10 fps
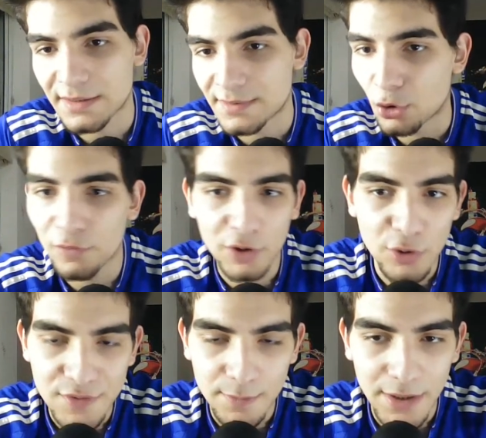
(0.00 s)
been
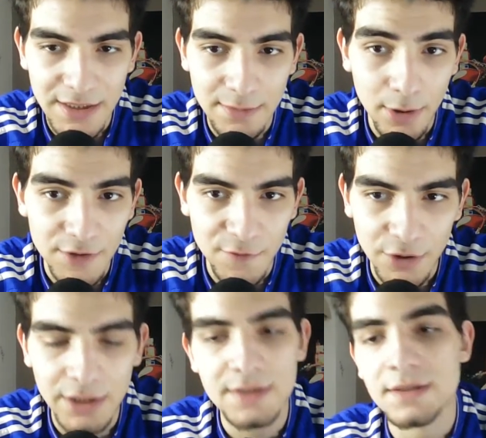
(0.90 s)
overused in the past few
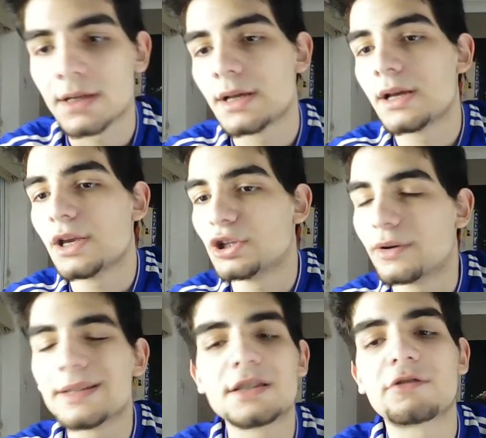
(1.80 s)
years.
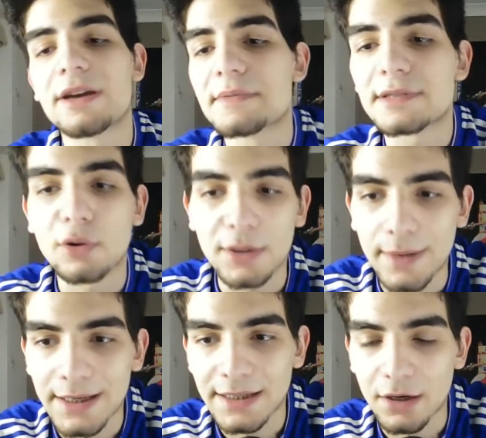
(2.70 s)
Integrating slowly
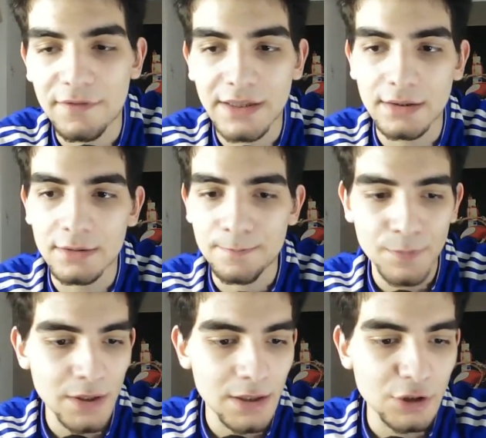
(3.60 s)
back in. I think that
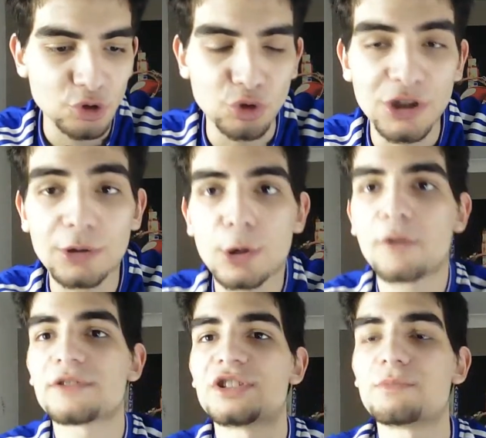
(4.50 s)
Jorginho and
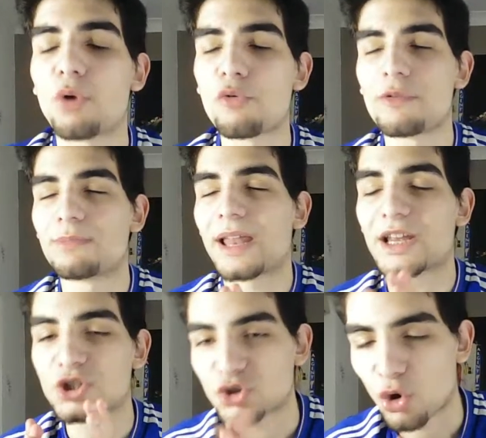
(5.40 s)
Kovacic have both been
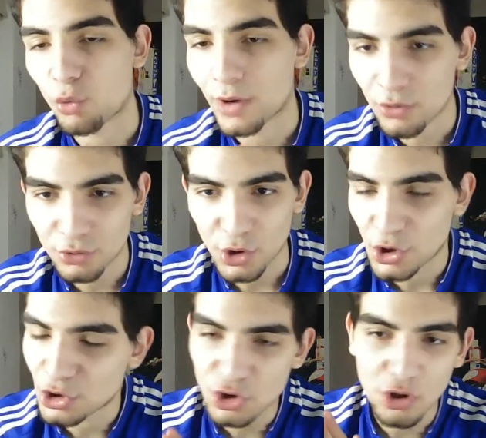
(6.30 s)
playing so well that
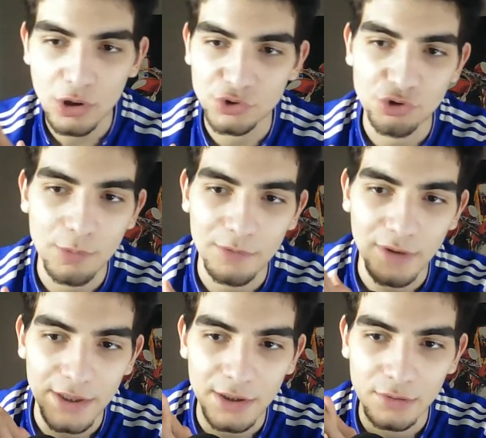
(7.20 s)
you just can't drop him
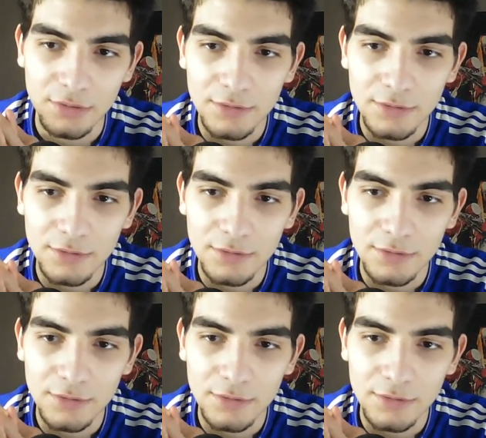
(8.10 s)
right now.